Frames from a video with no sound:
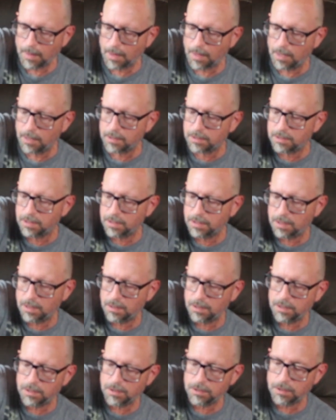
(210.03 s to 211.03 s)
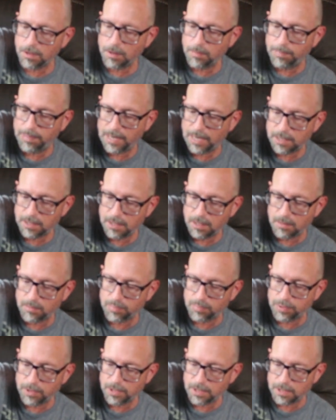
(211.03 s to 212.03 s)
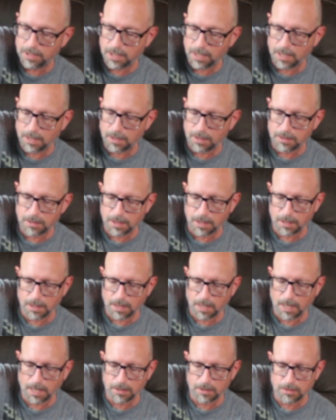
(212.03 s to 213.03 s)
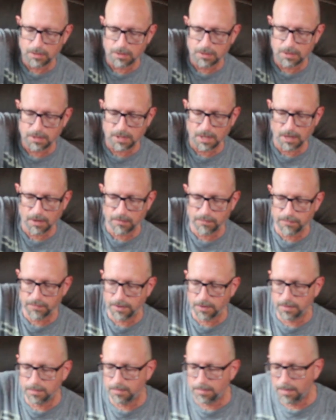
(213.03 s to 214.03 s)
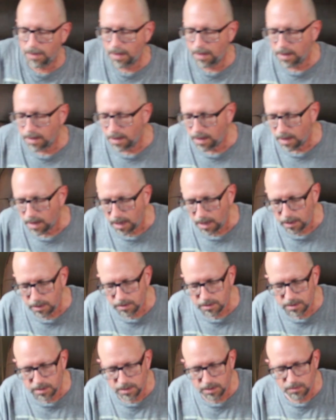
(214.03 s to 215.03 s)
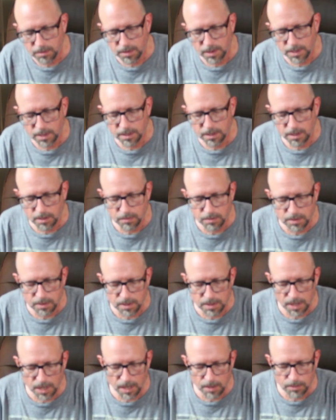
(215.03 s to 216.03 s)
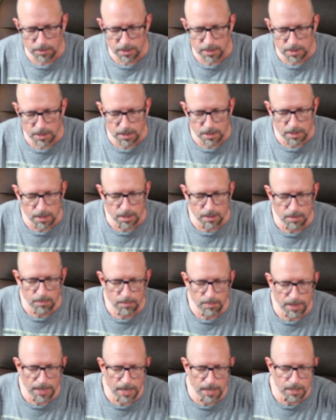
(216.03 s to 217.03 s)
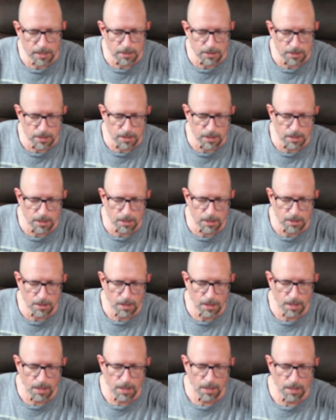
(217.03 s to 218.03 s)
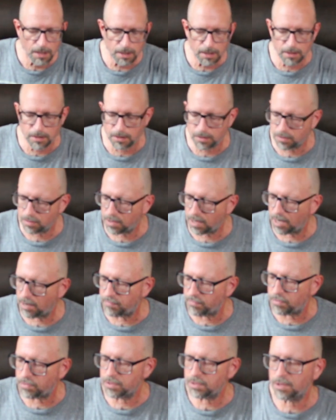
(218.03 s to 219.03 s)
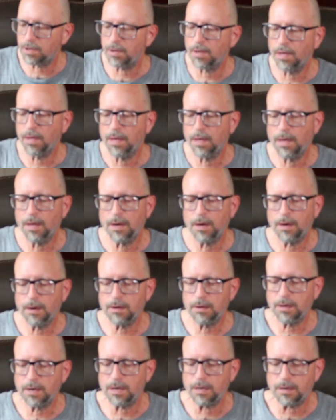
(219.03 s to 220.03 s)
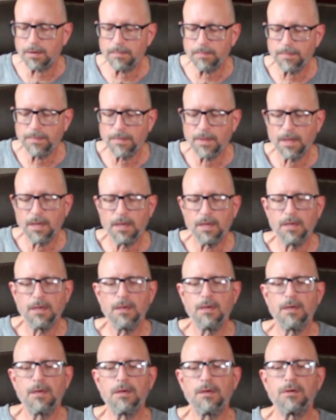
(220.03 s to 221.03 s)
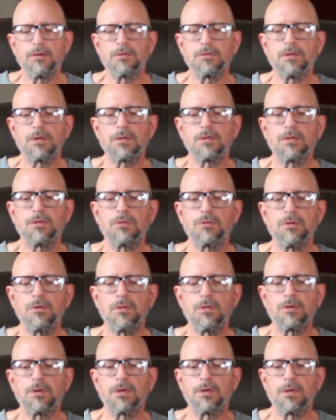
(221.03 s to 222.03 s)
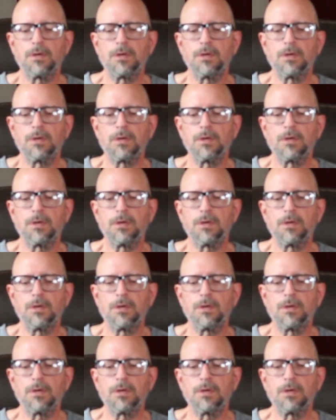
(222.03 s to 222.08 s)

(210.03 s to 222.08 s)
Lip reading: It's in there. This is all packed in pretty tight, I'll tell you that. Good styrofoam. I don't see where anything was damaged in the packaging here, in the travels. Alright, here's our controller.